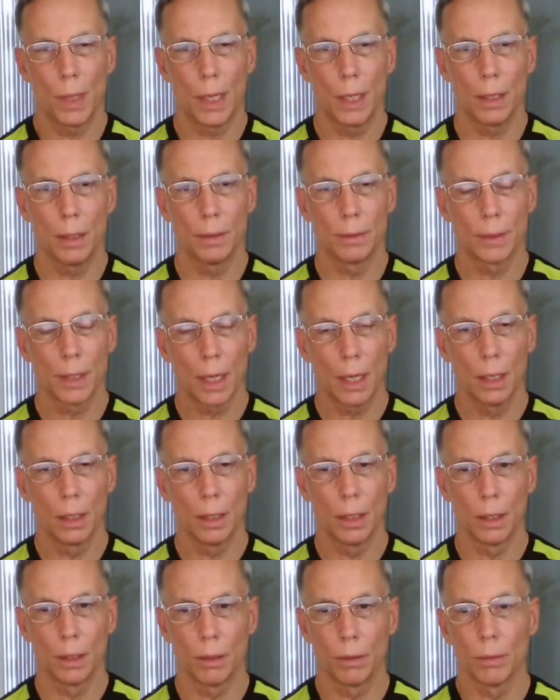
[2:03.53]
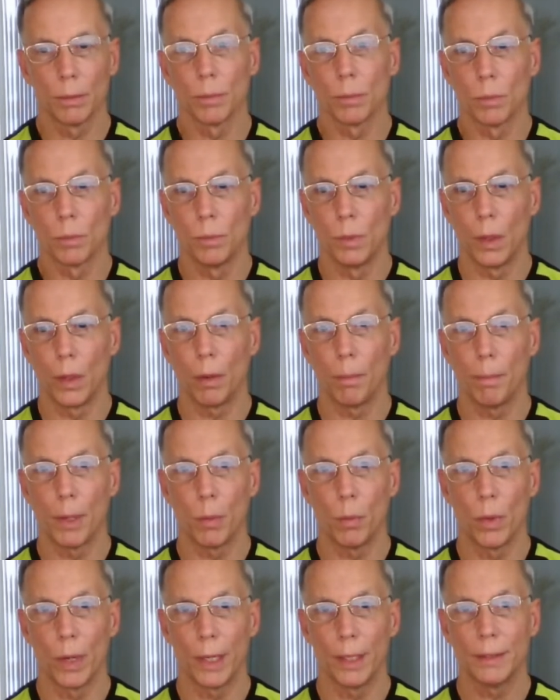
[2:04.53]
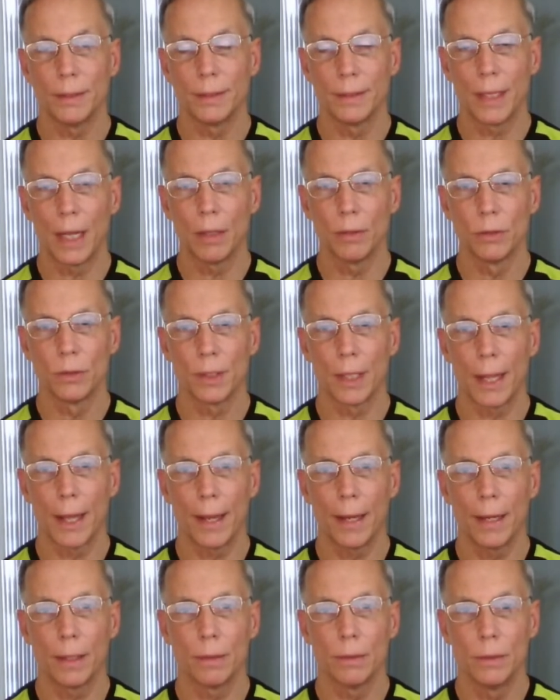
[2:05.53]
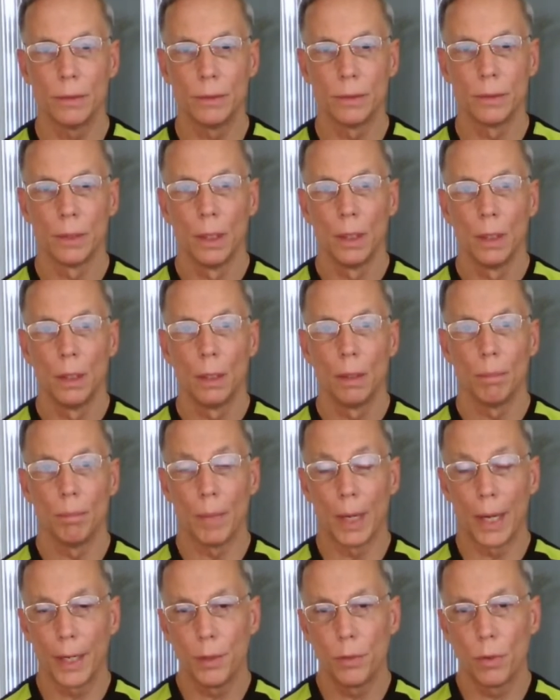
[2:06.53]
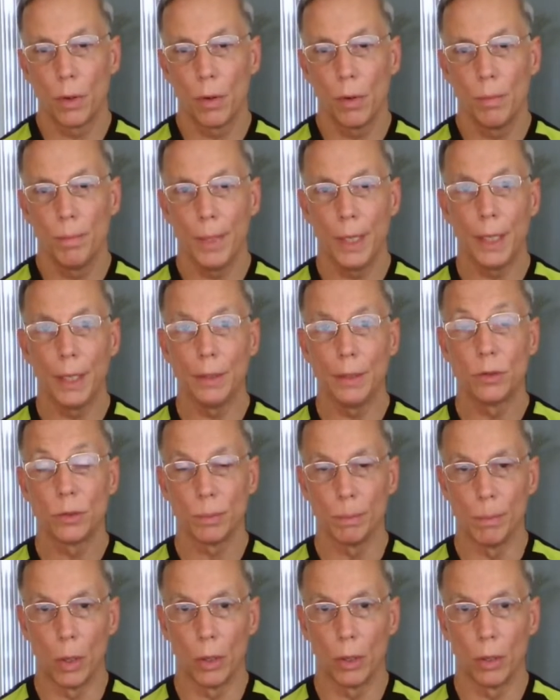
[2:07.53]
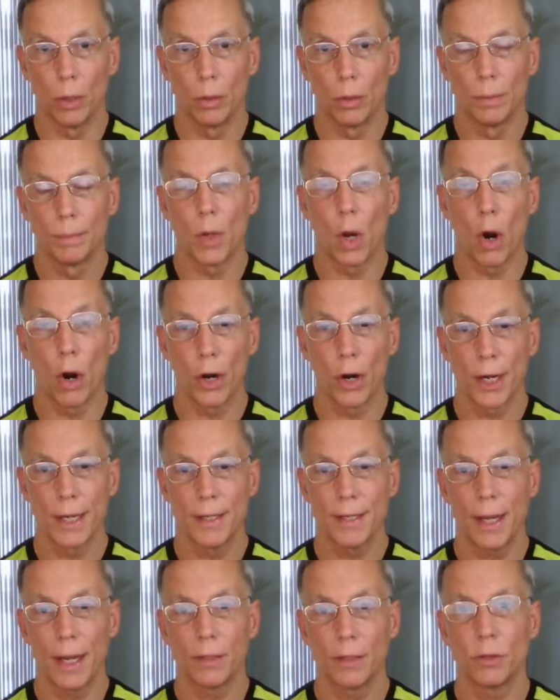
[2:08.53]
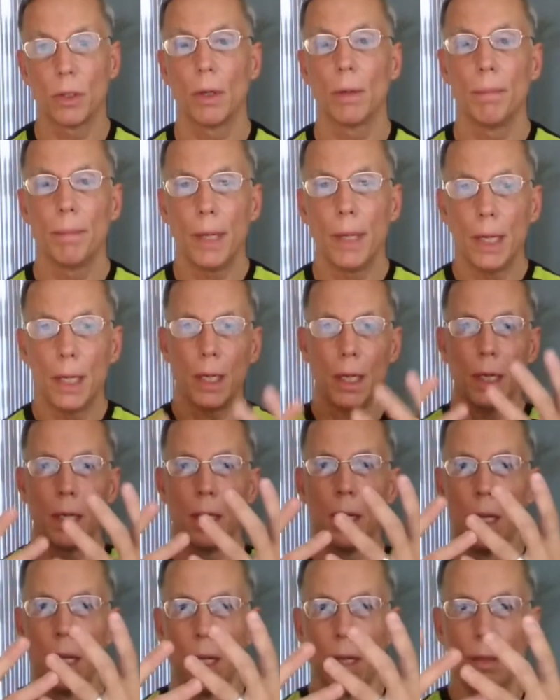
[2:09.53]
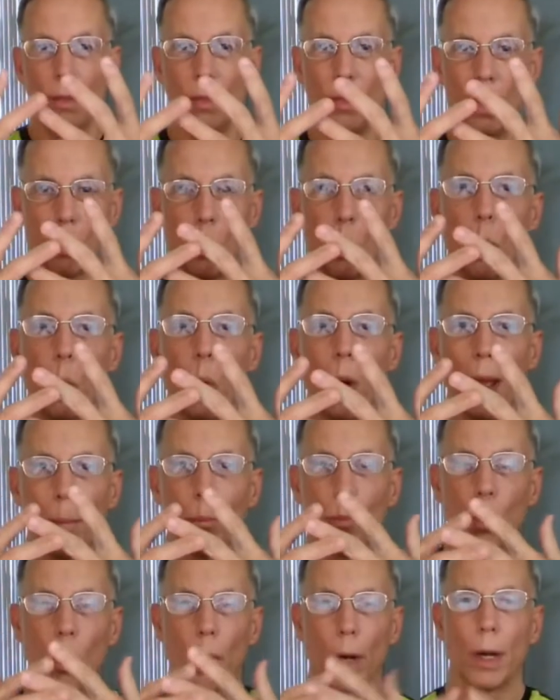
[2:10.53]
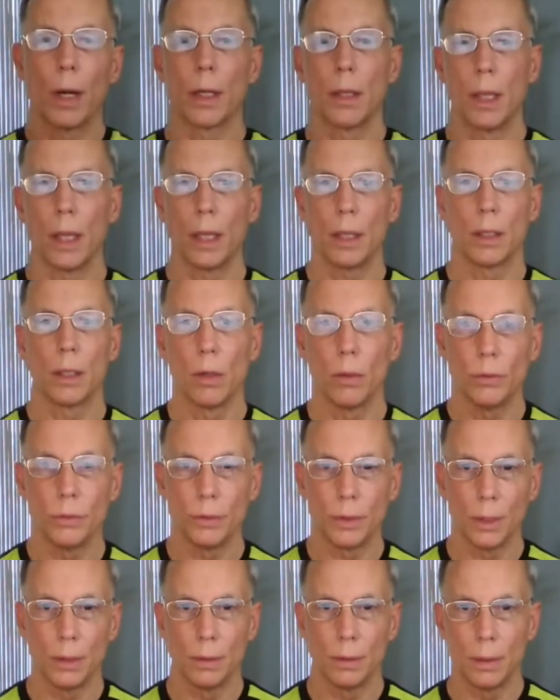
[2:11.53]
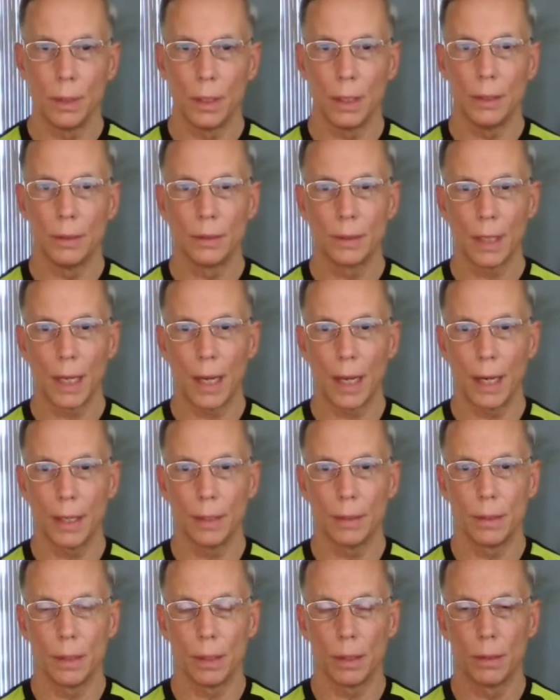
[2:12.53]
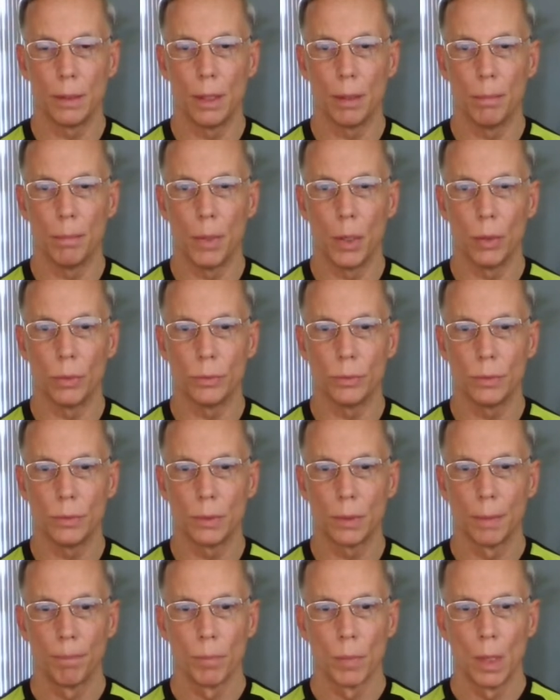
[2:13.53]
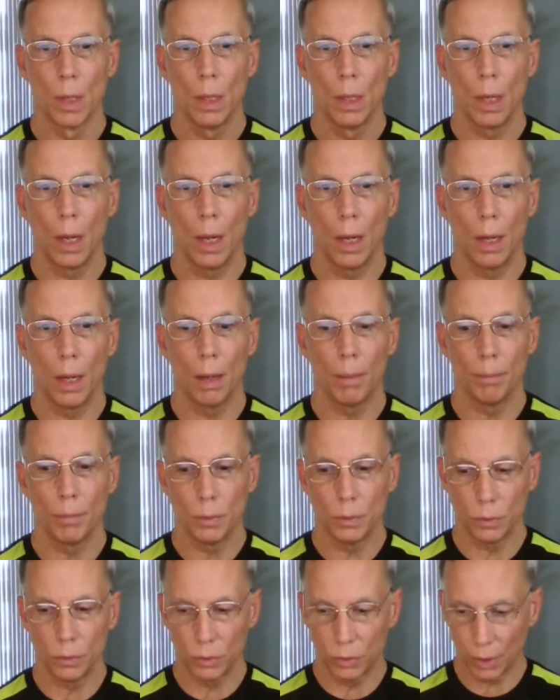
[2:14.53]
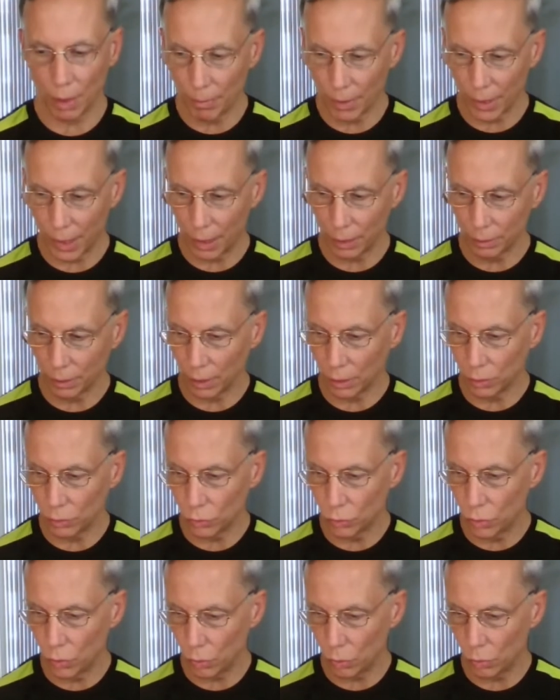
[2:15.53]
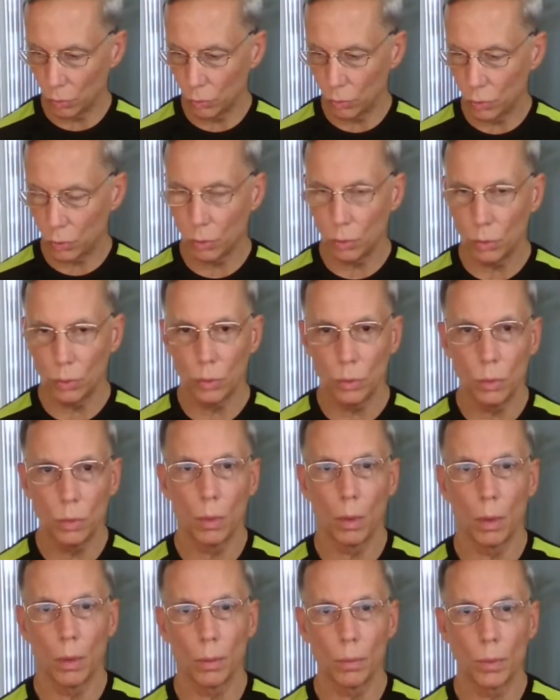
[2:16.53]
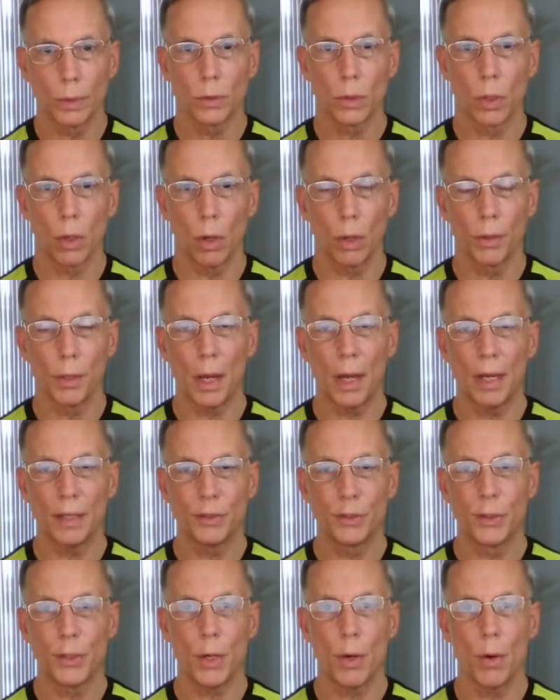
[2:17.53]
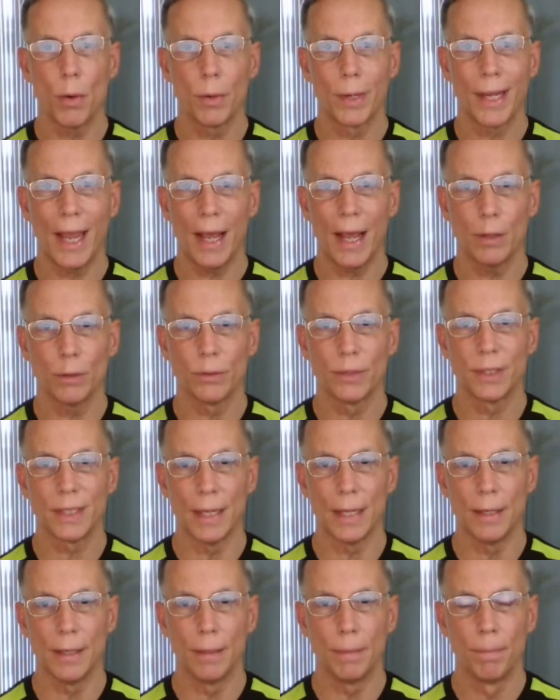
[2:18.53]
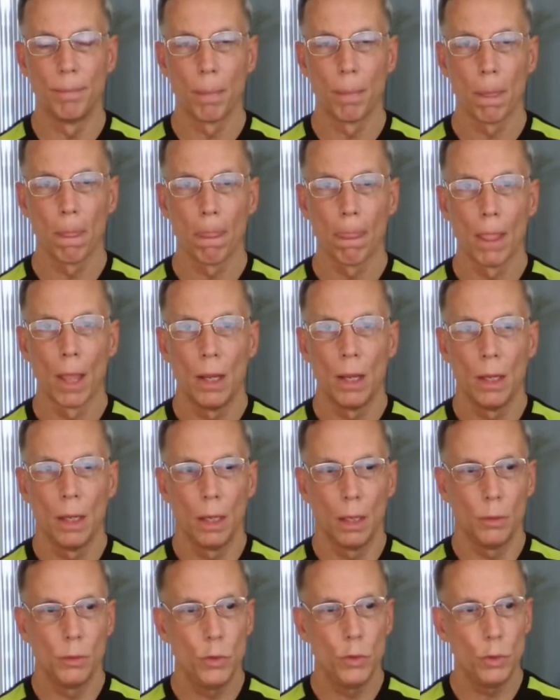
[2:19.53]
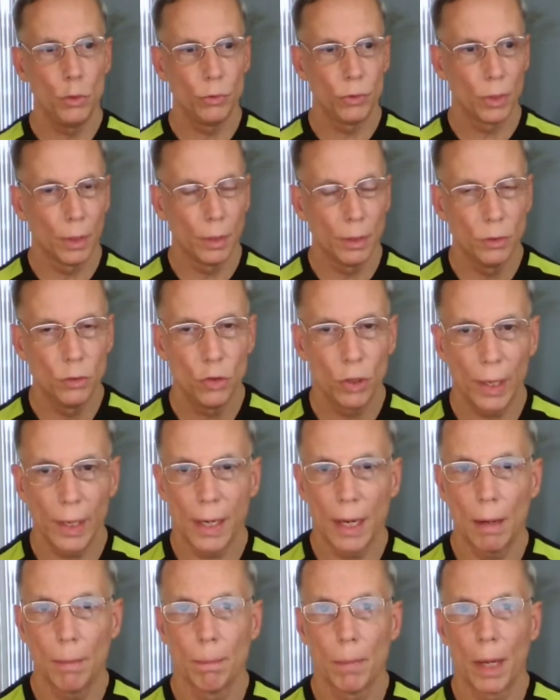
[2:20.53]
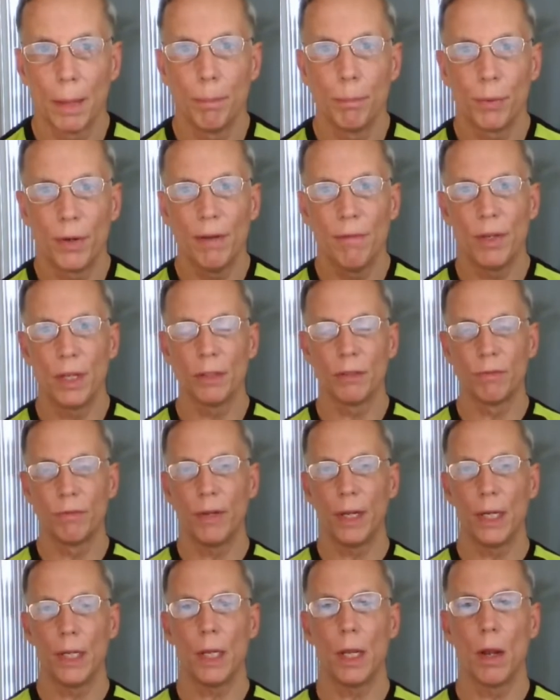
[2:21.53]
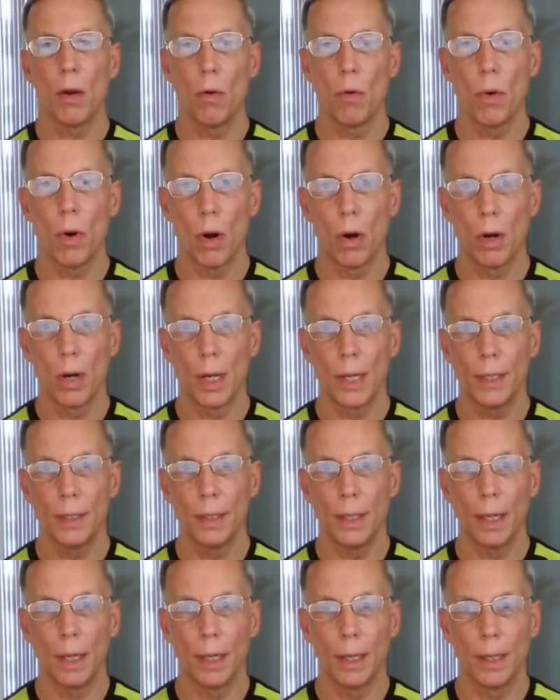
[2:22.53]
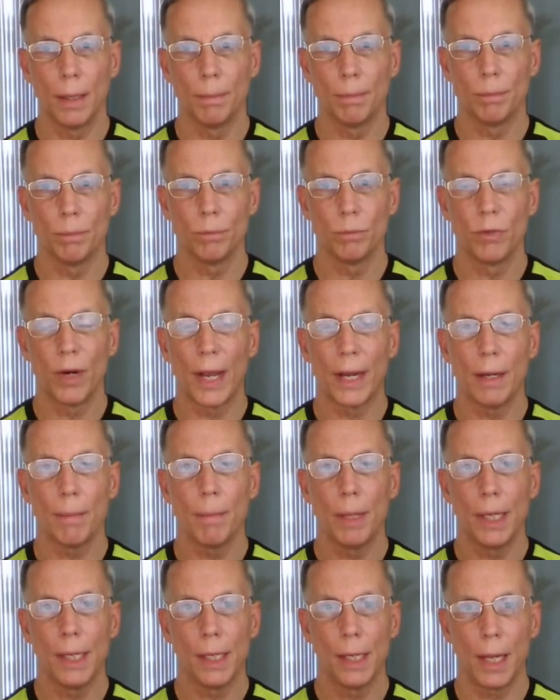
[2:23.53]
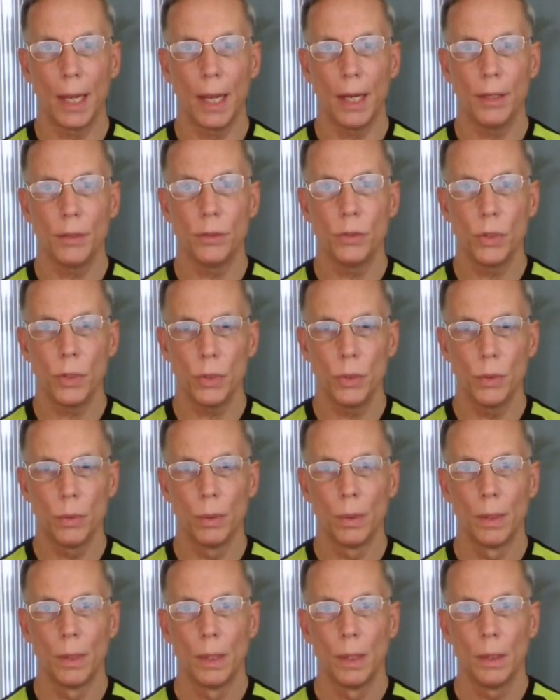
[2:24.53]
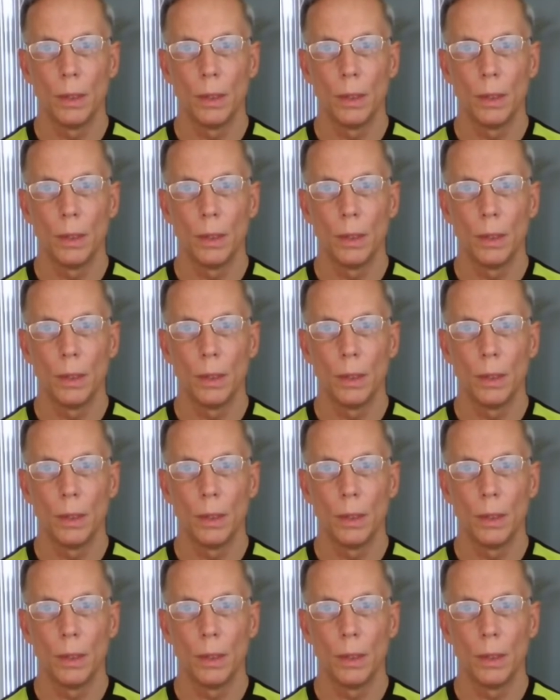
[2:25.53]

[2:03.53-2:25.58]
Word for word: Well, kind of a little, little bit what it sounds like is micro, meaning small, architecture, meaning the web work that goes in inside the bones. Um, some of this is due to what's called osteocalcin. You should check out my previous video on um, vitamin K two.